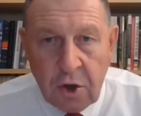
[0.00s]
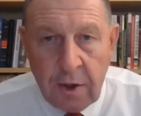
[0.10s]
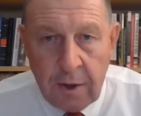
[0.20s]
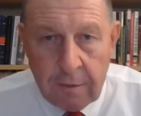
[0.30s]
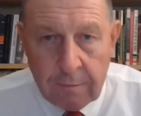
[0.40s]

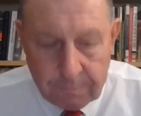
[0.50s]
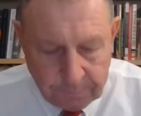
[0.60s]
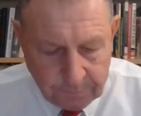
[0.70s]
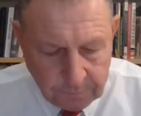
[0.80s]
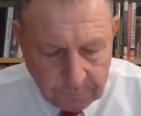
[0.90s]
5
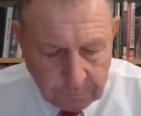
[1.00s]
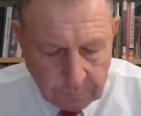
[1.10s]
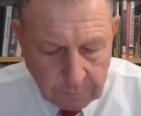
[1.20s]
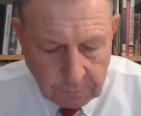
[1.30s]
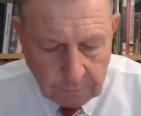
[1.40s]
hours before
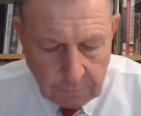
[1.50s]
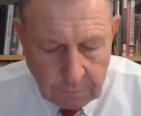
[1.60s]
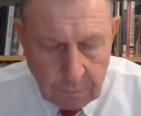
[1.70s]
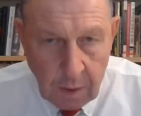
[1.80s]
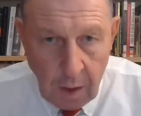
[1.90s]
Iran's
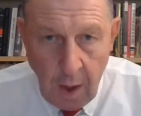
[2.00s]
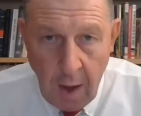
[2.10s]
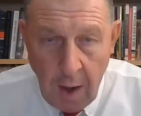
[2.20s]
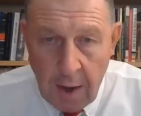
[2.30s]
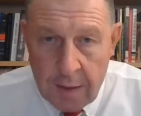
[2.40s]
rocket attack
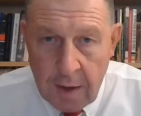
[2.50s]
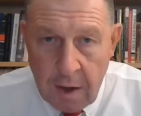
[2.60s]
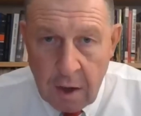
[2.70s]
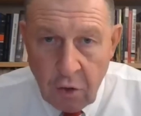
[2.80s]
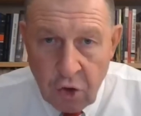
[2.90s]
on
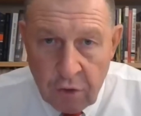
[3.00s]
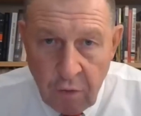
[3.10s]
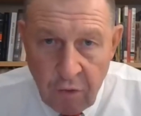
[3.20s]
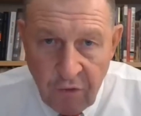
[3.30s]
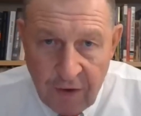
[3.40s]
Israel on
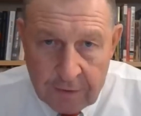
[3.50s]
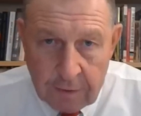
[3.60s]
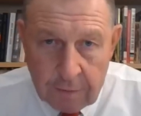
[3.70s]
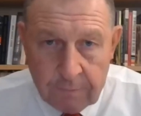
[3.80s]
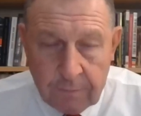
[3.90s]
October
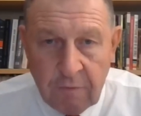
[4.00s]
1st,